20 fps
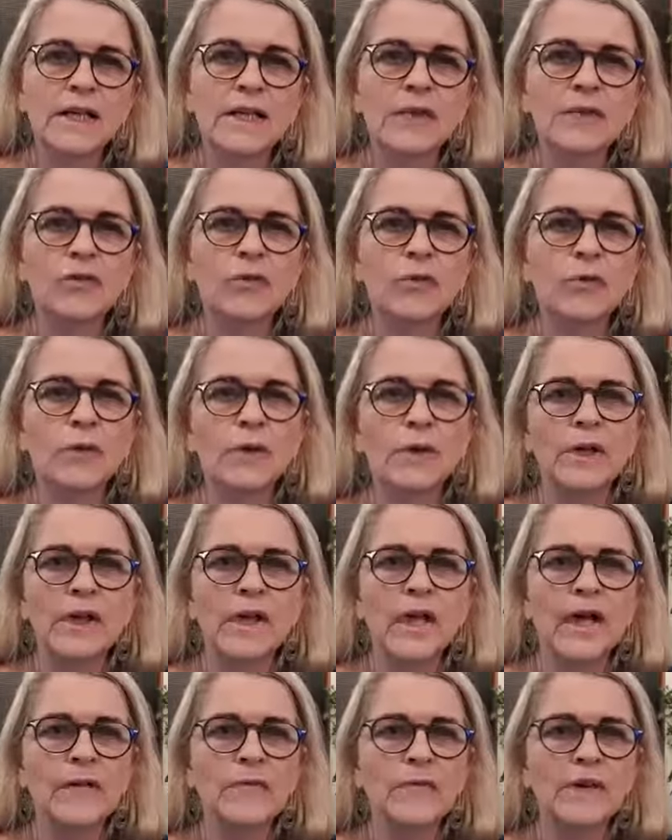to
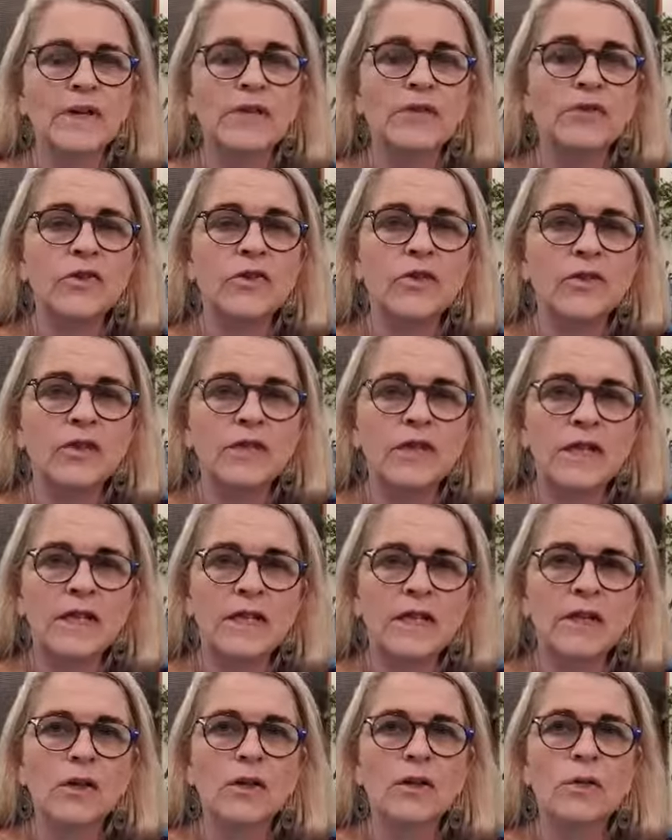have
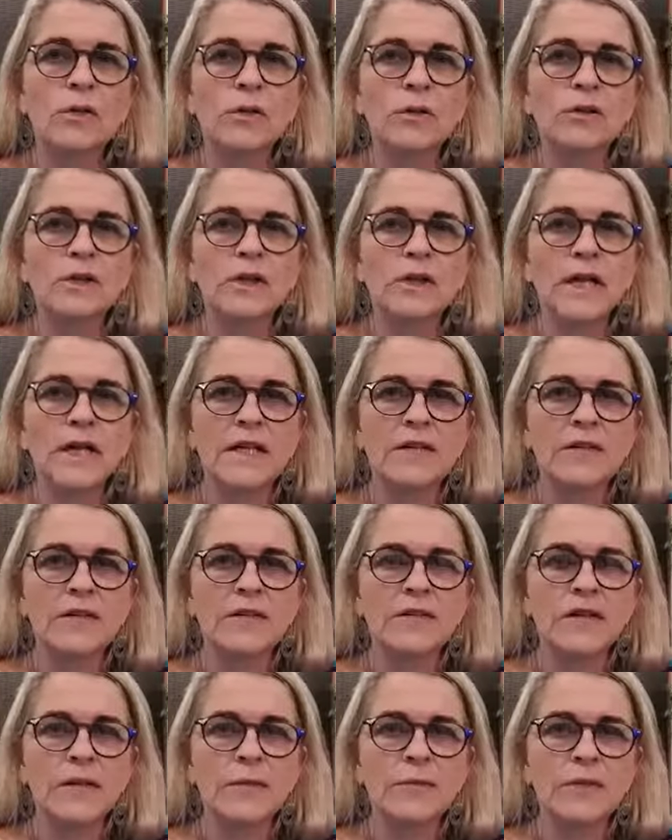internally a good
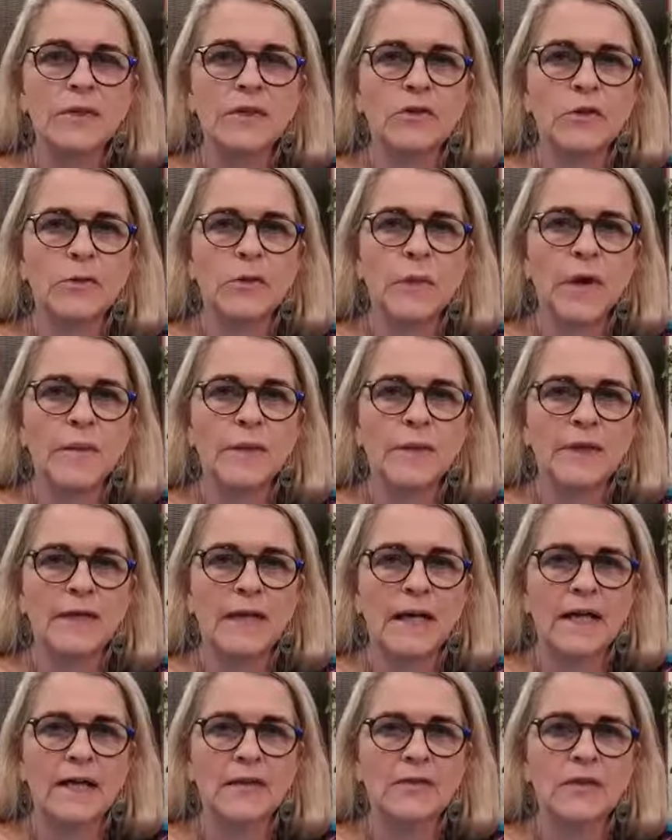relationship with your mom and
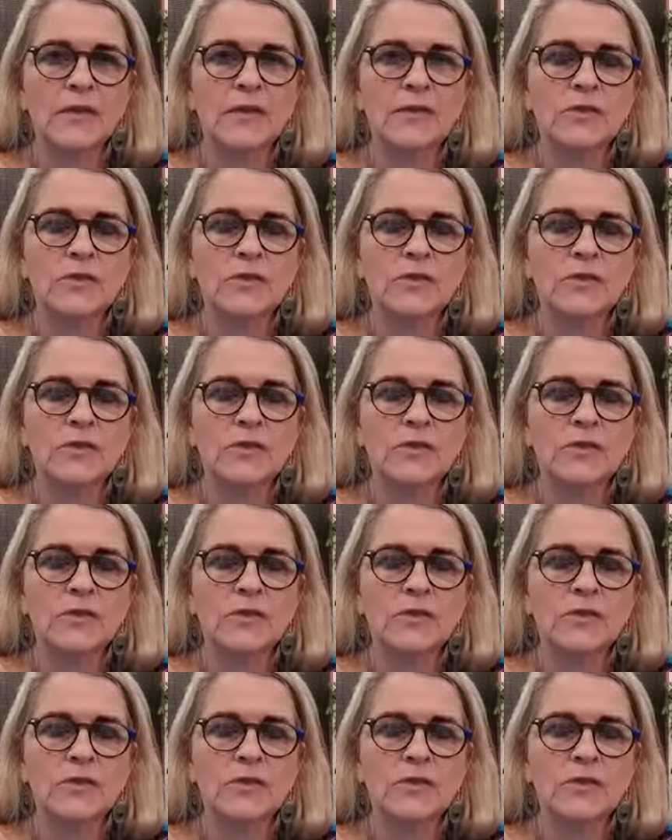dad.